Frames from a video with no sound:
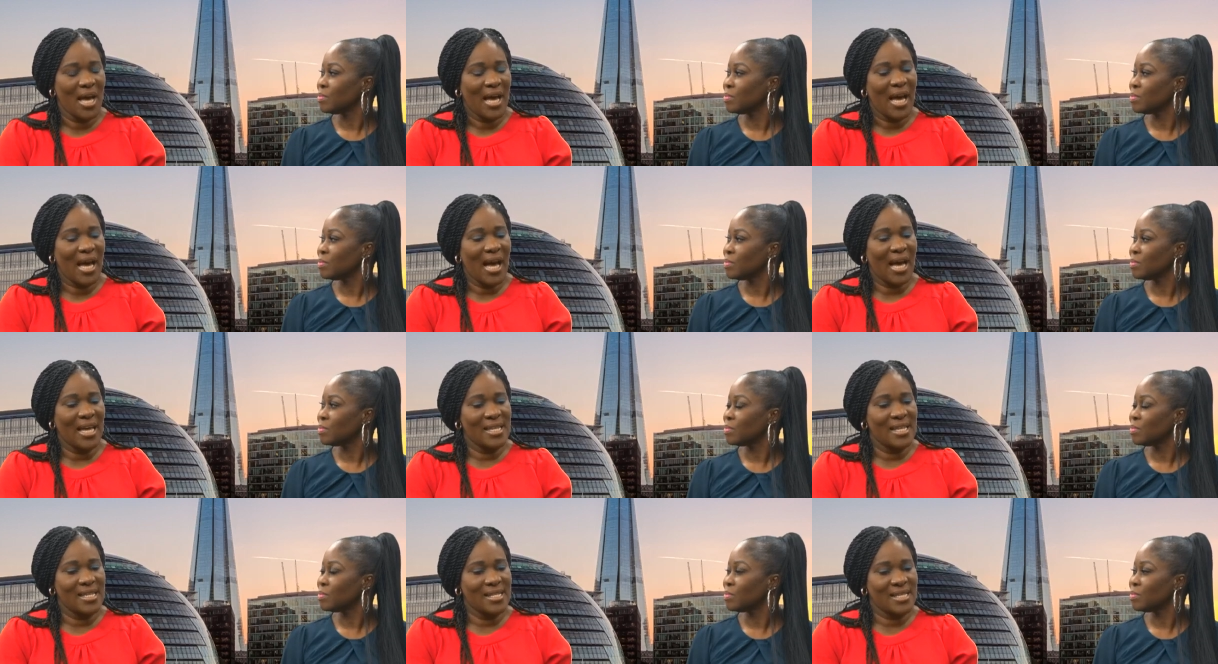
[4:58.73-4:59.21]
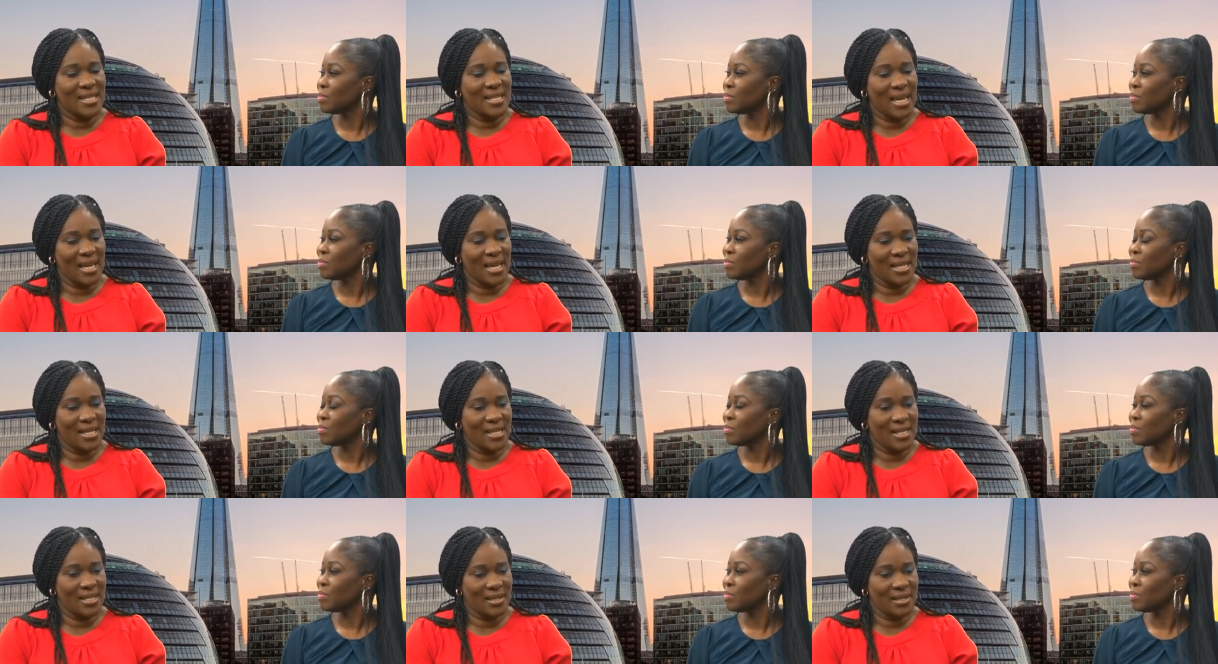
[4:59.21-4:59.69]
Speaker 1: I
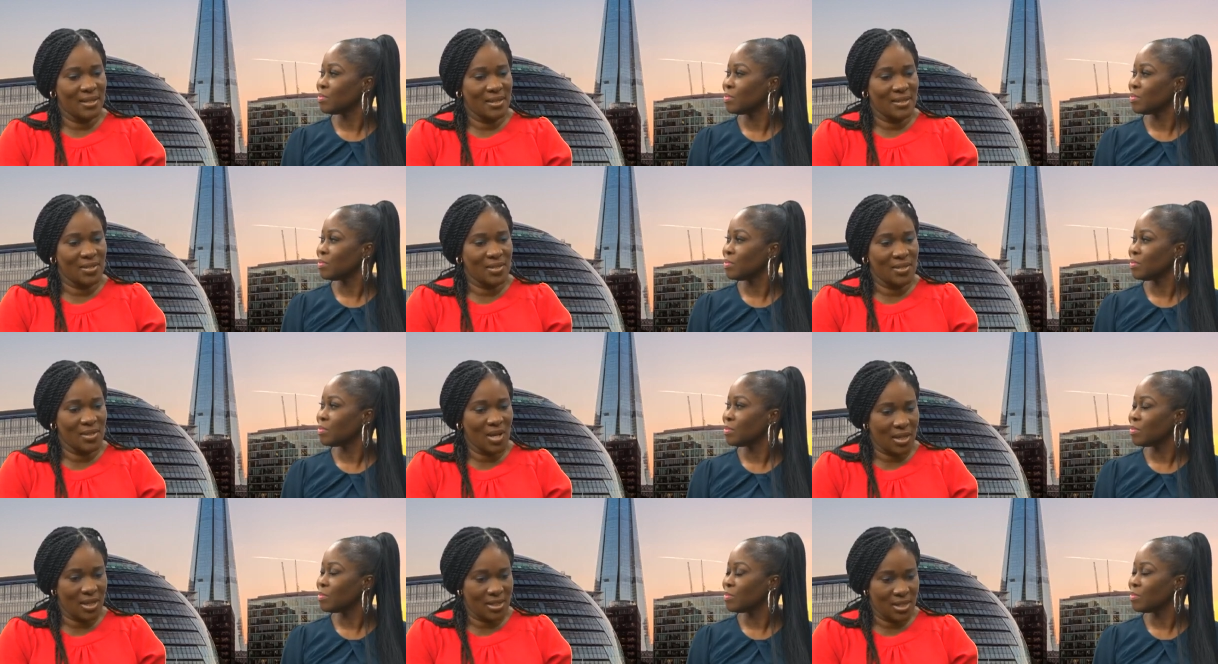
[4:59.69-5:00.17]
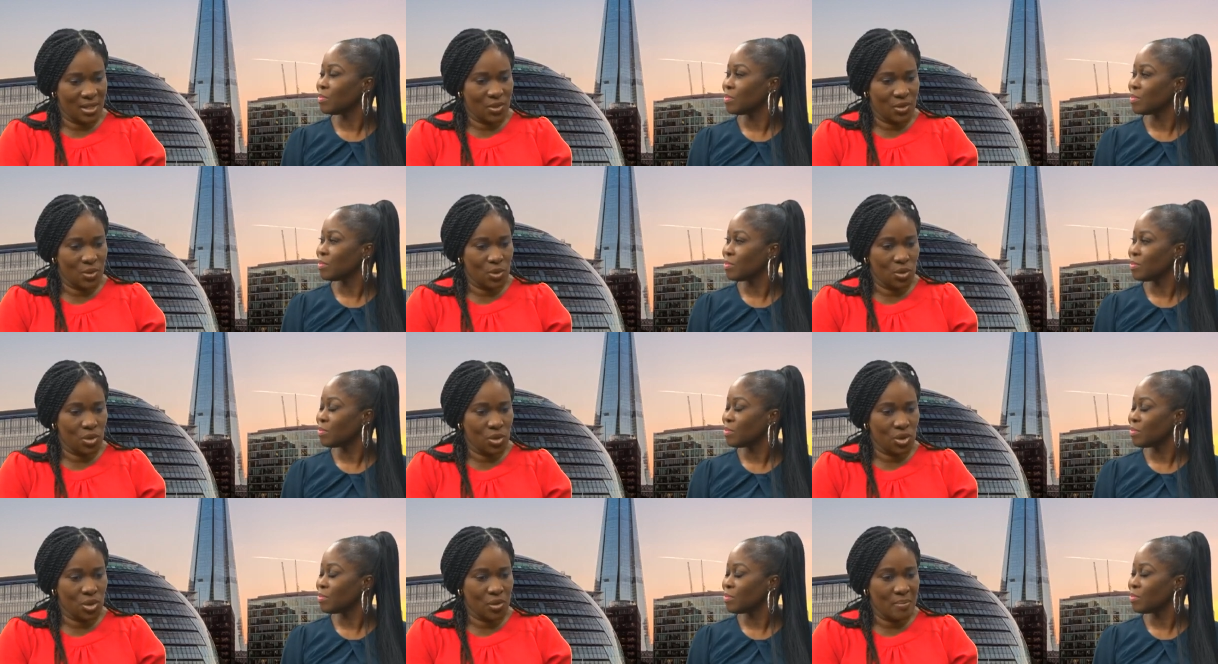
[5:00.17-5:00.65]
decided to start this
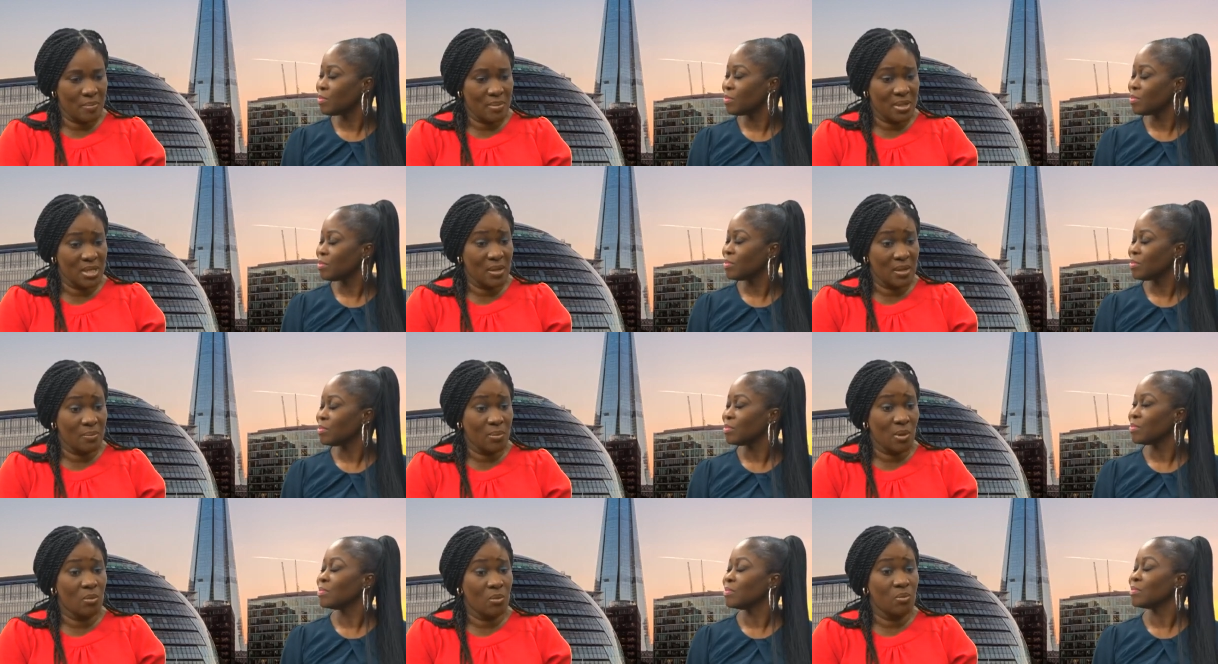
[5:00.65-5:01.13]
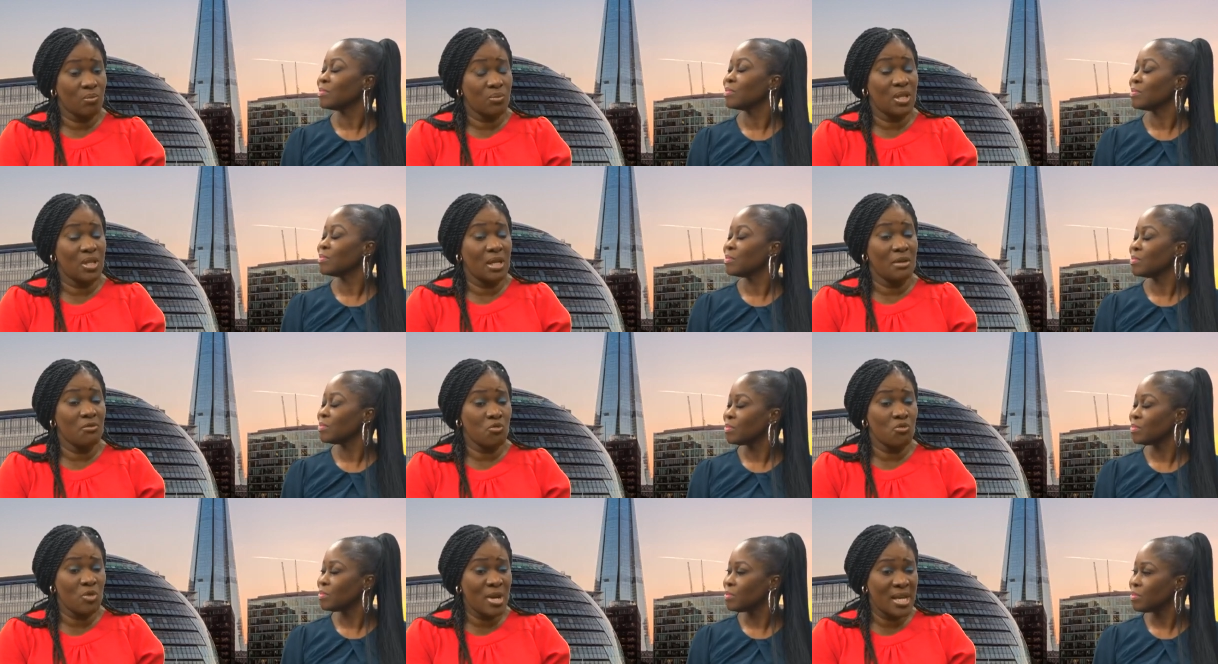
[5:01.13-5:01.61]
nutrition business. But the
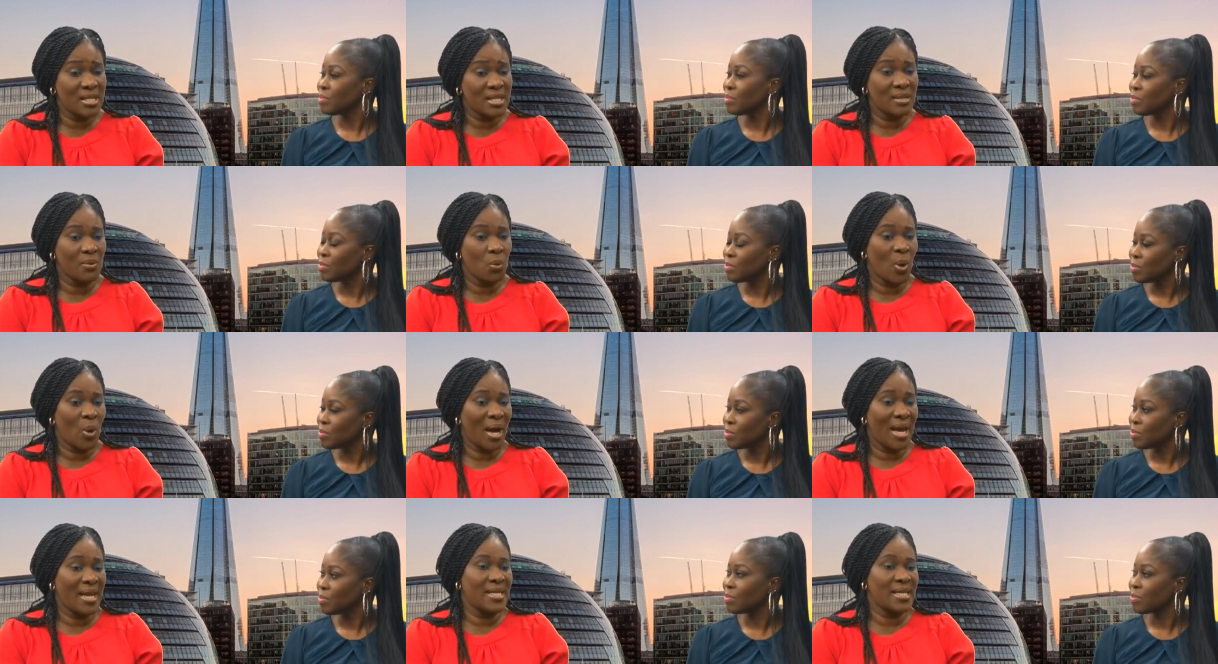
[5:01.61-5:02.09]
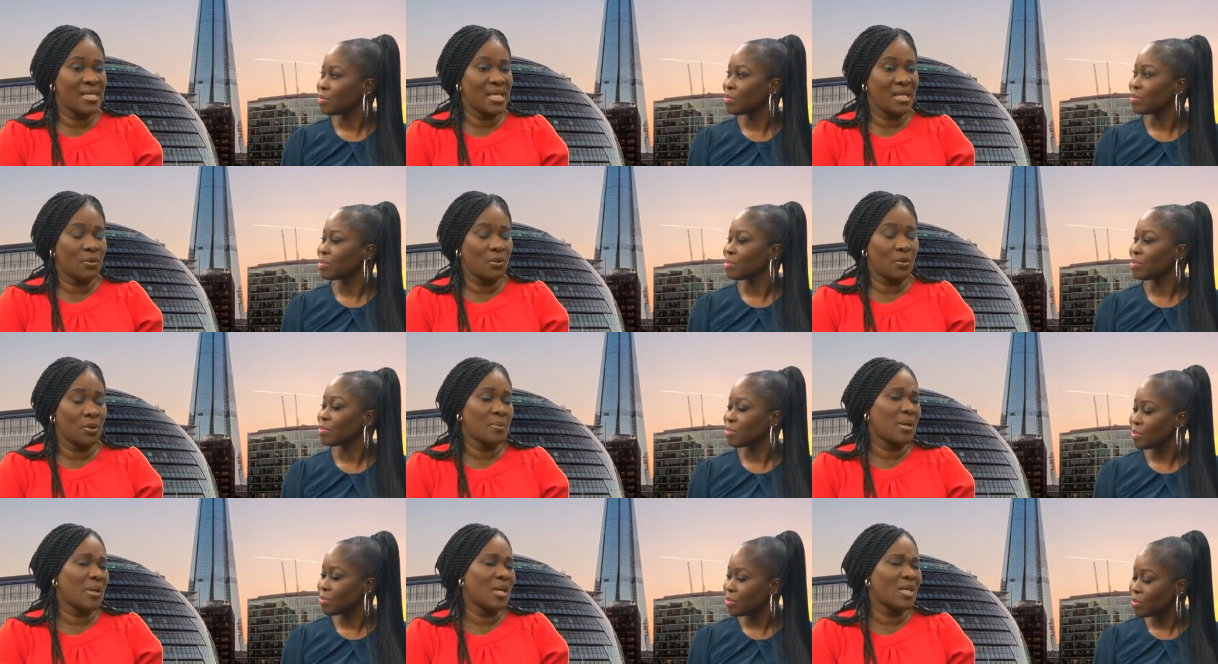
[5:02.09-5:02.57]
reason why I did it
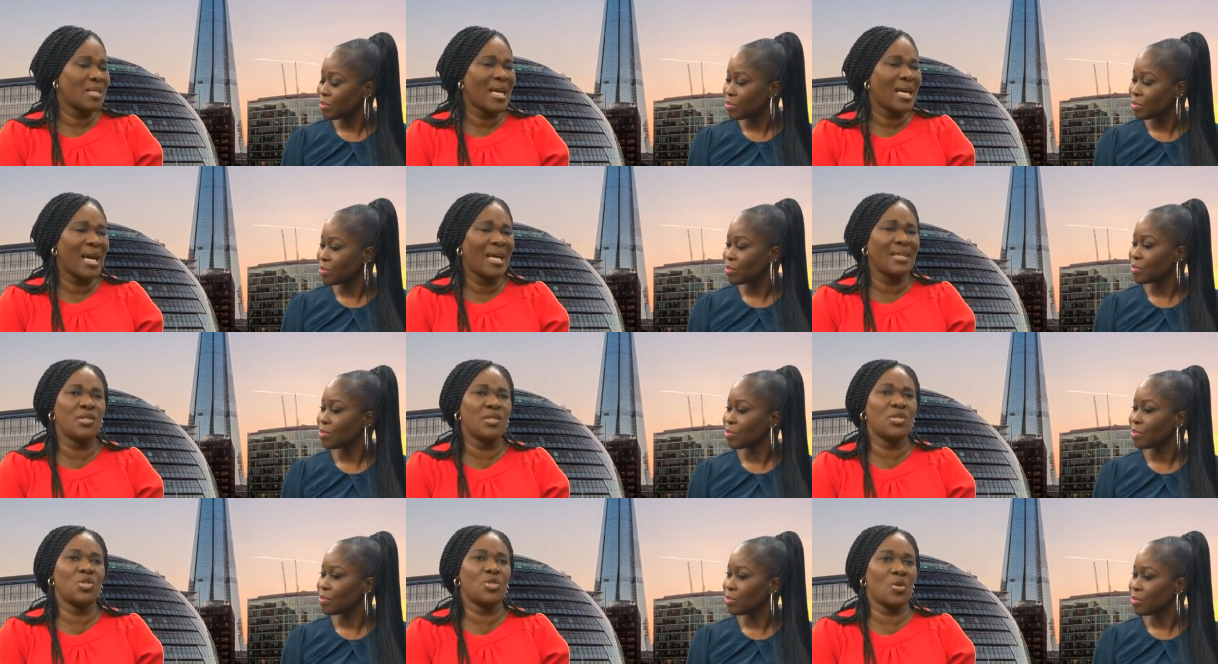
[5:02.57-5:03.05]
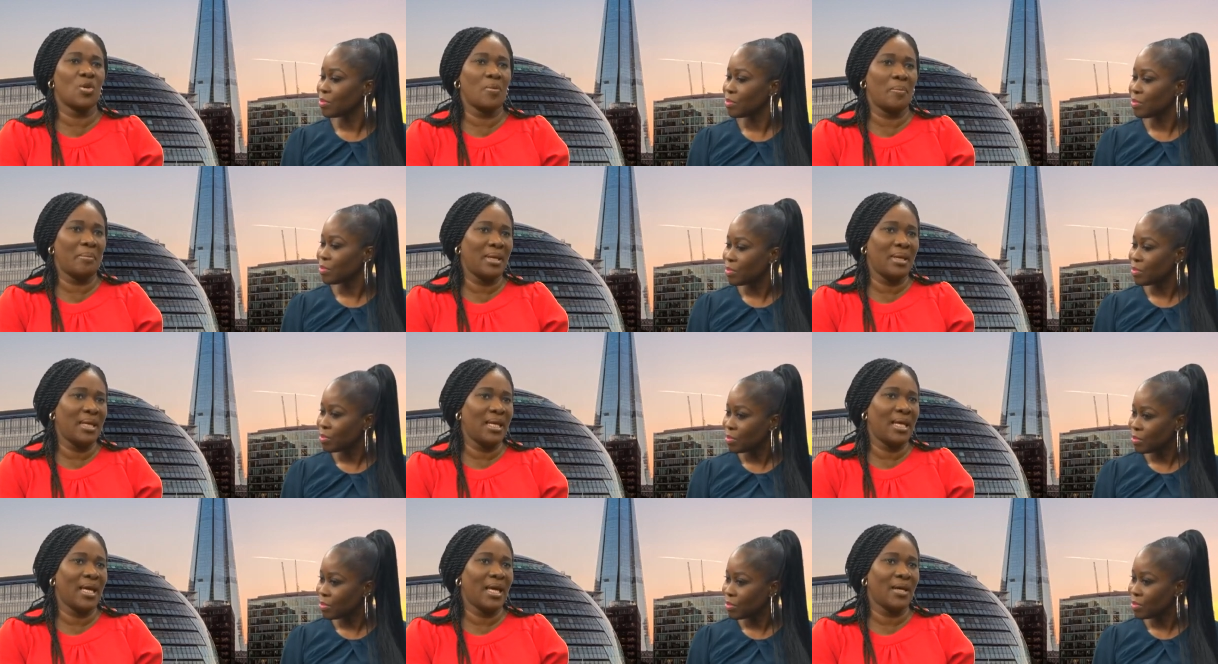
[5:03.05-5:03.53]
was because I had so
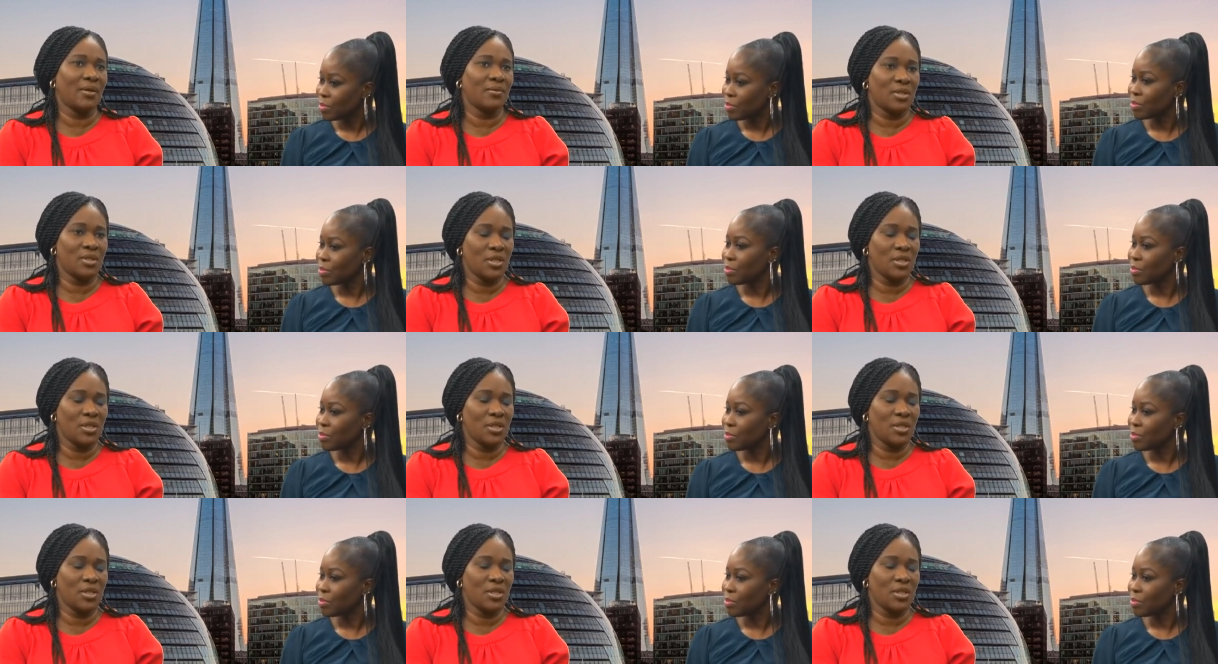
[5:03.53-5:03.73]
many health